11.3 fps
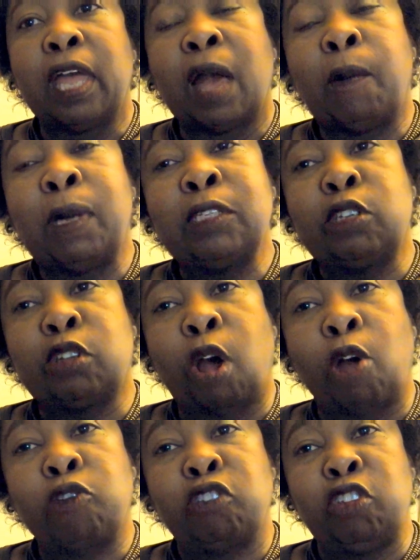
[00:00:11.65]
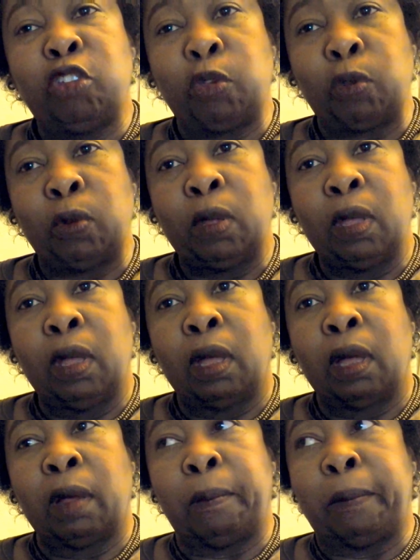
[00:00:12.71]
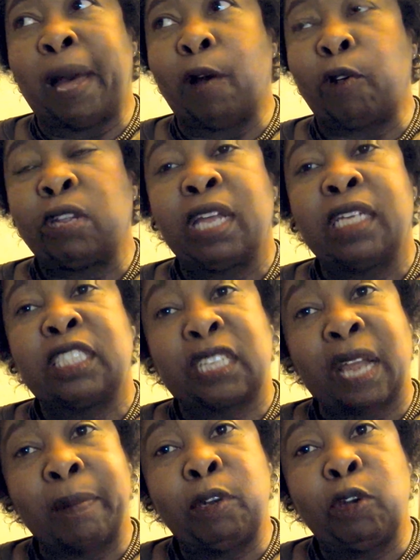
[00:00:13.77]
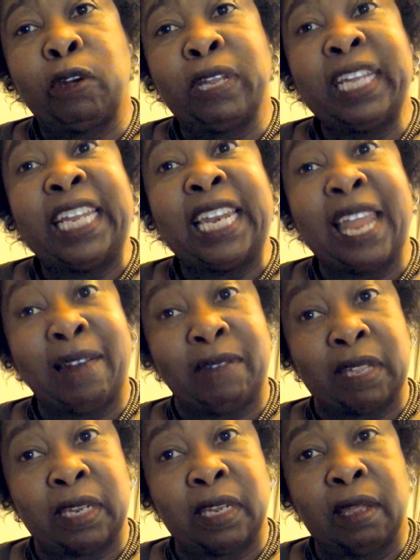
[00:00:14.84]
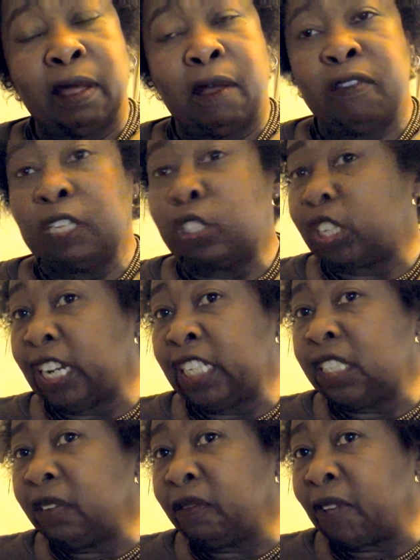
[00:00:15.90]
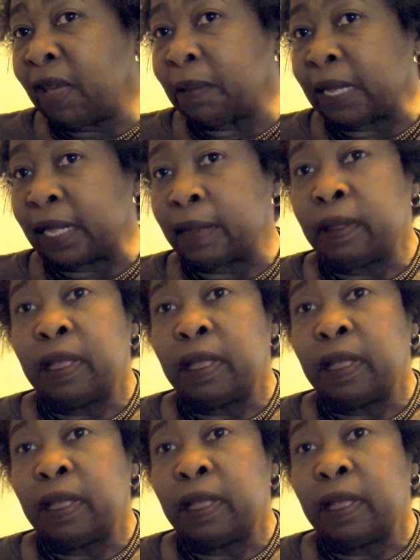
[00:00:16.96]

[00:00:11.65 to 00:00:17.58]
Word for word: I want to talk to you about Chapter 11, The Changing Family.